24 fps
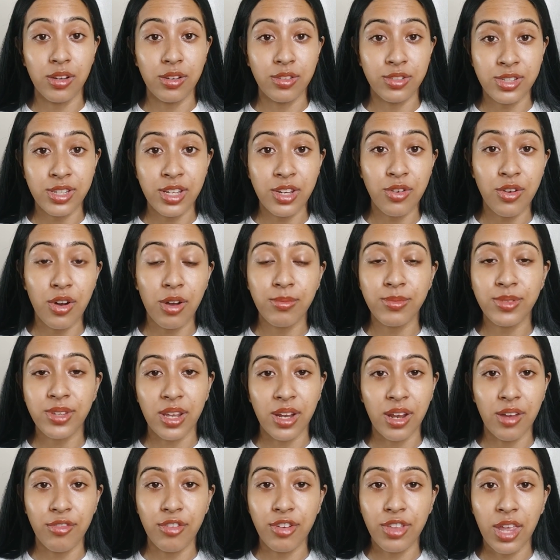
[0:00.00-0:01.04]
serums
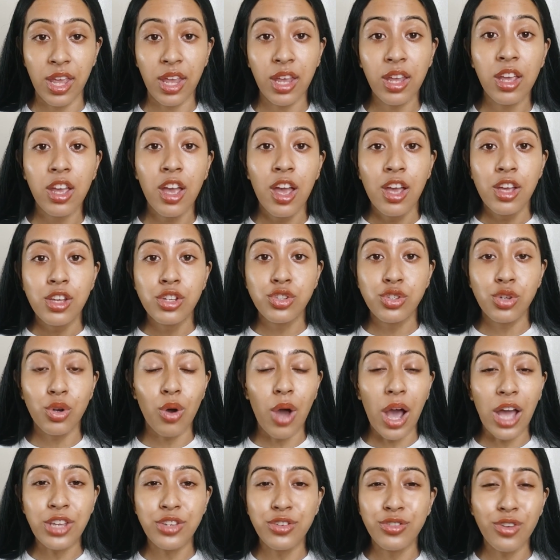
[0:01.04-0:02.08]
and everything.
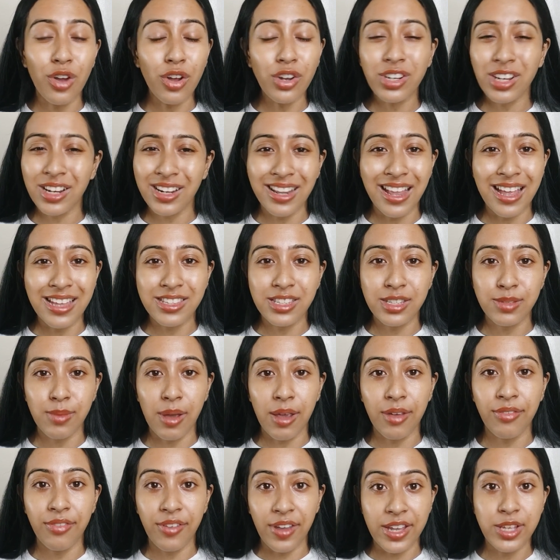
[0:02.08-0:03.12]
So I do not cleanse
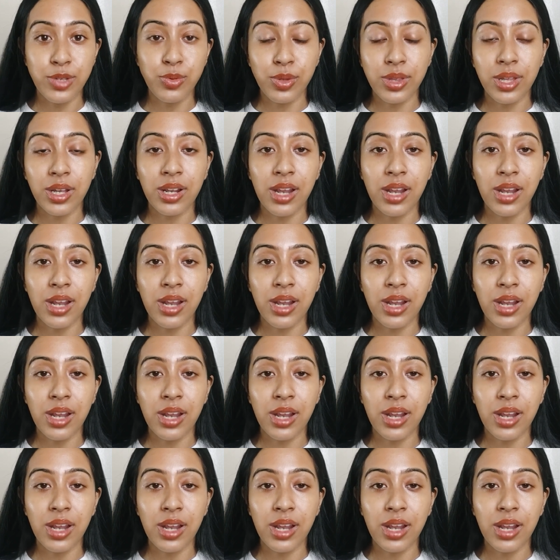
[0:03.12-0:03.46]
my face with